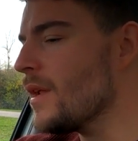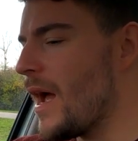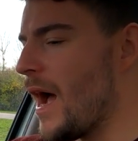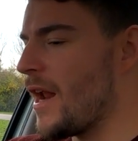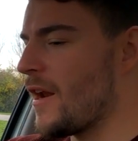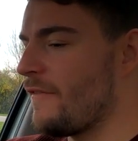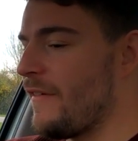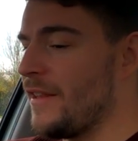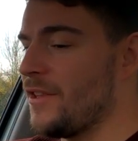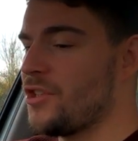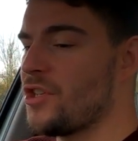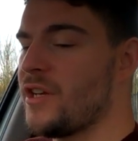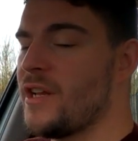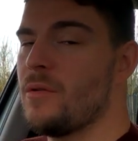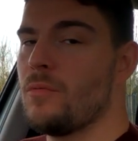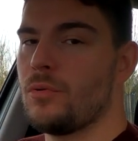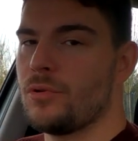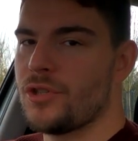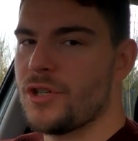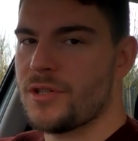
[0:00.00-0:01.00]
and eventually
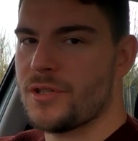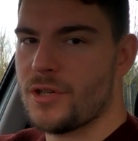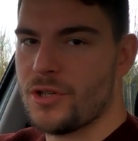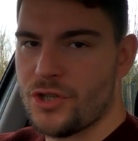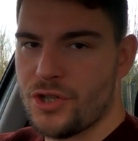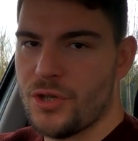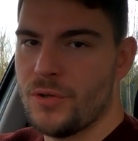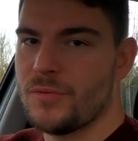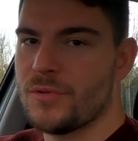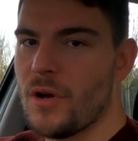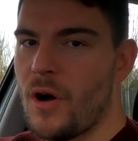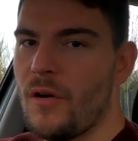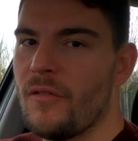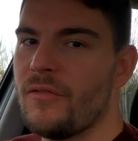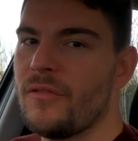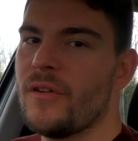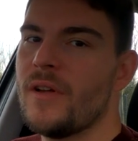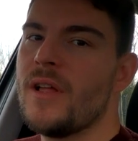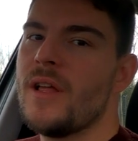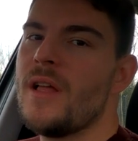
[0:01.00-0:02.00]
will just shoot
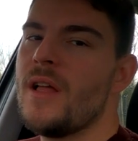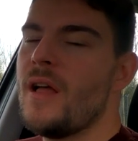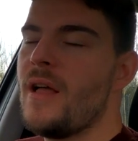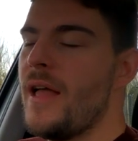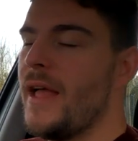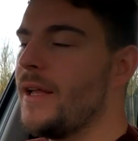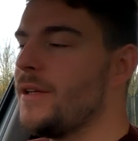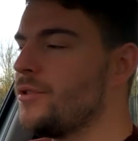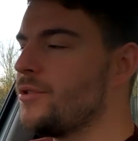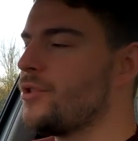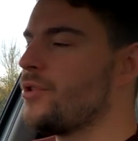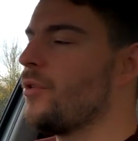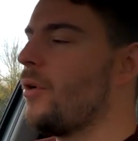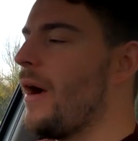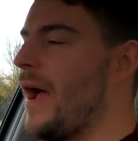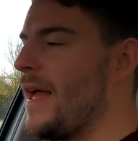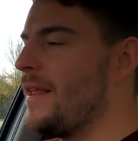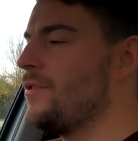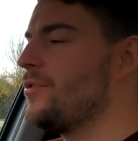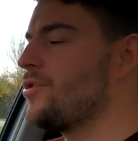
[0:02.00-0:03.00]
off into your
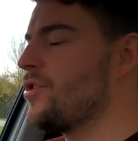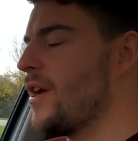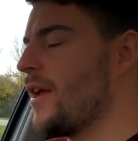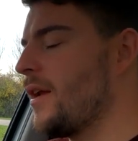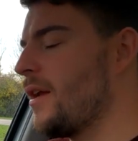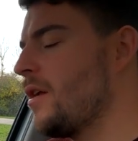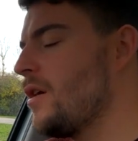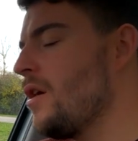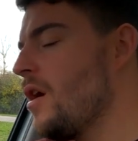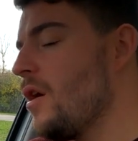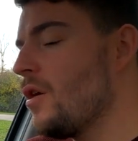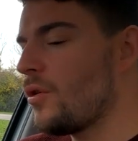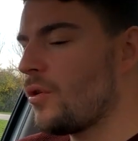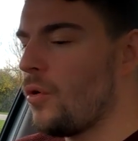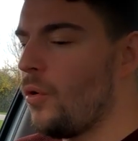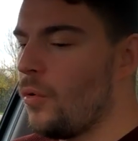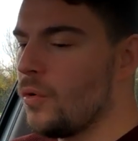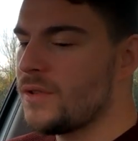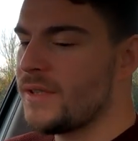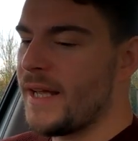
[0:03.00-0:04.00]
engine,
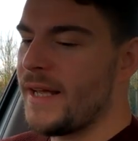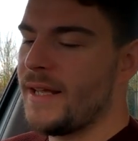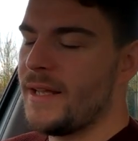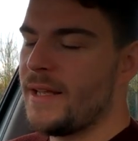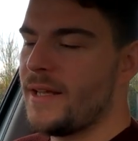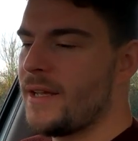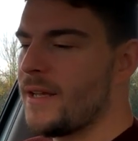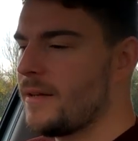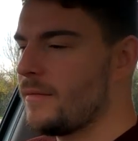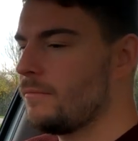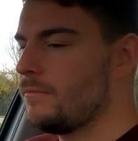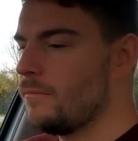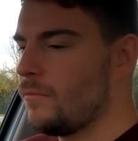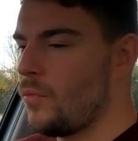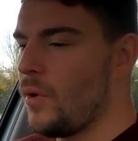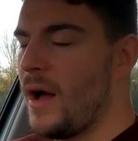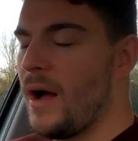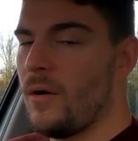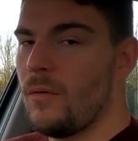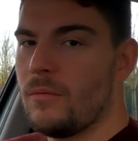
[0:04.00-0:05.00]
causing,
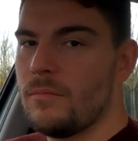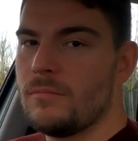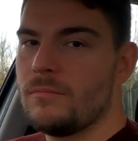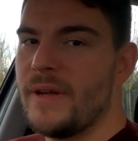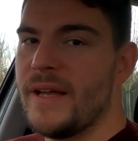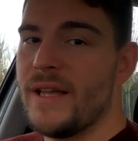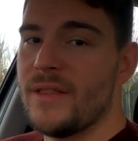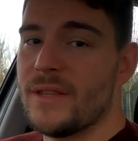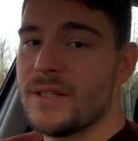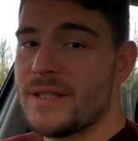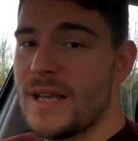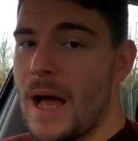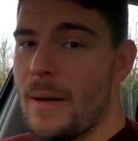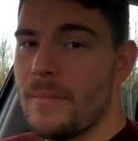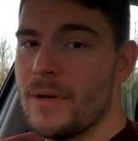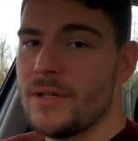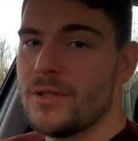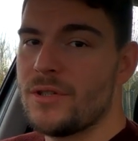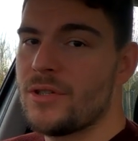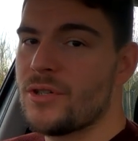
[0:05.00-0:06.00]
well, either
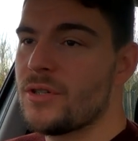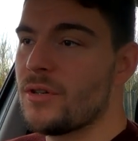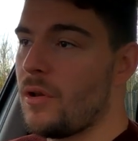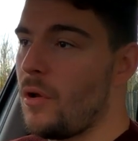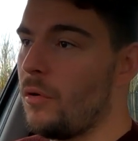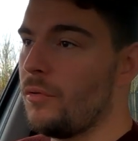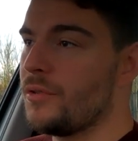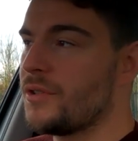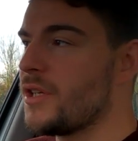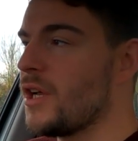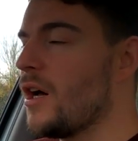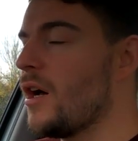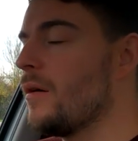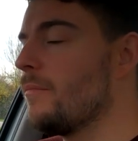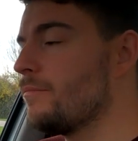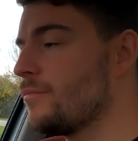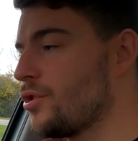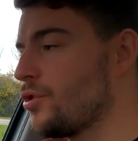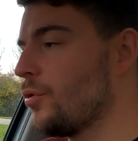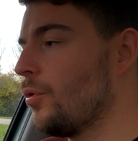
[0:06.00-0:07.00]
damage,
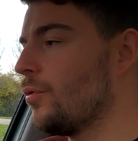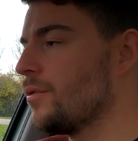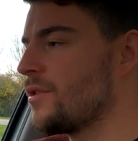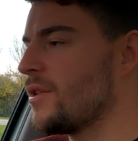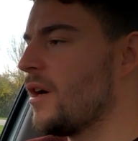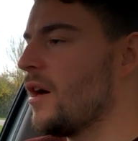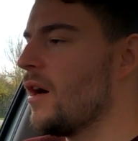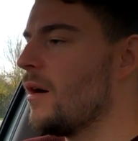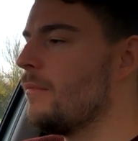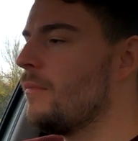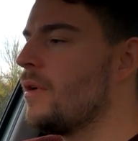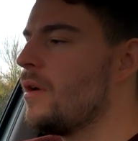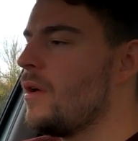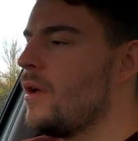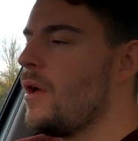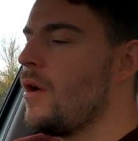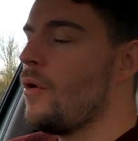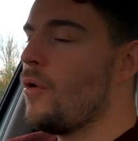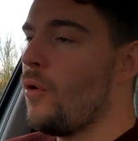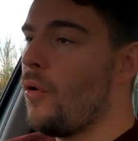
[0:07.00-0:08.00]
long-term, short-term,
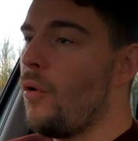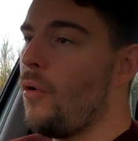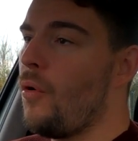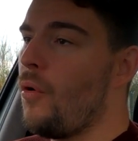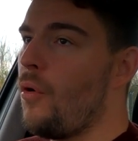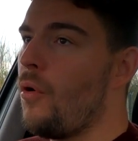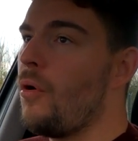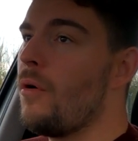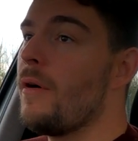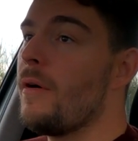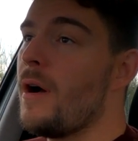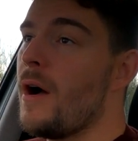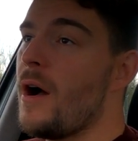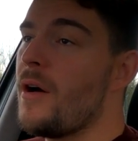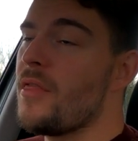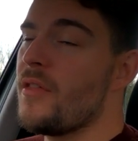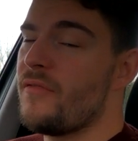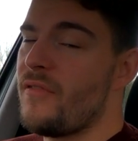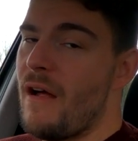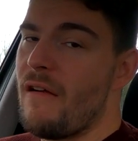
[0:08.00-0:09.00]
or
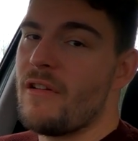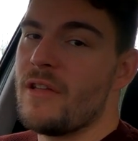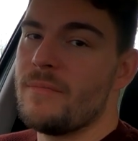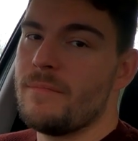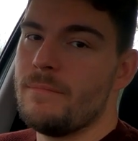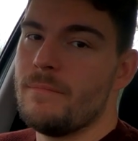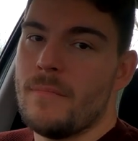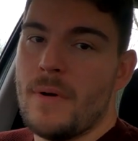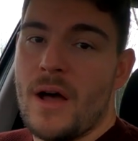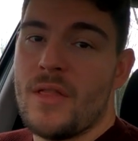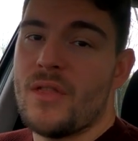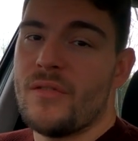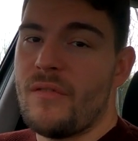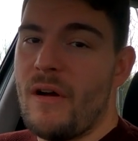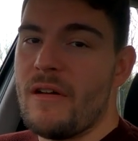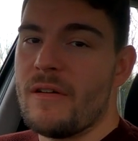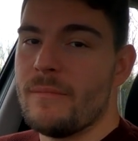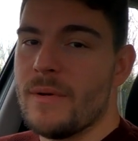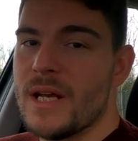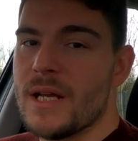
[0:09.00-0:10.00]
at the very
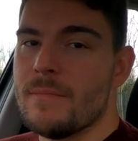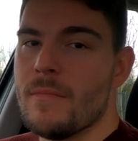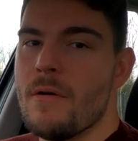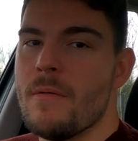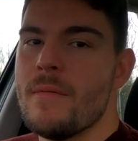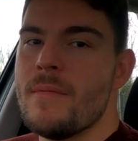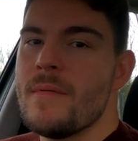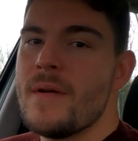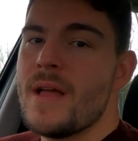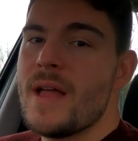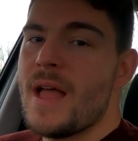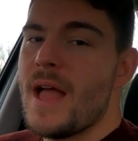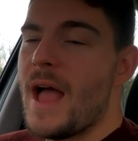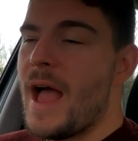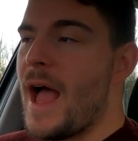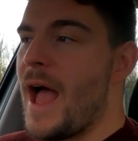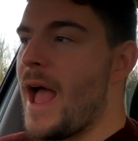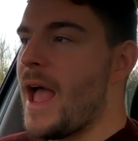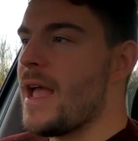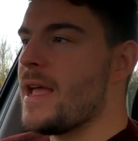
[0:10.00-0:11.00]
minimum,
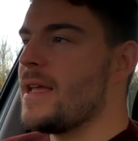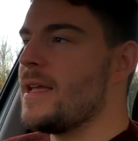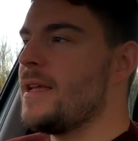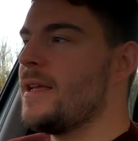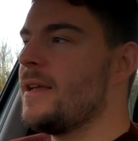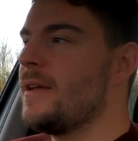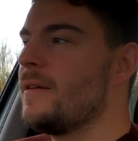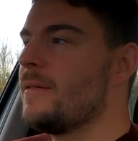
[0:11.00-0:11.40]
a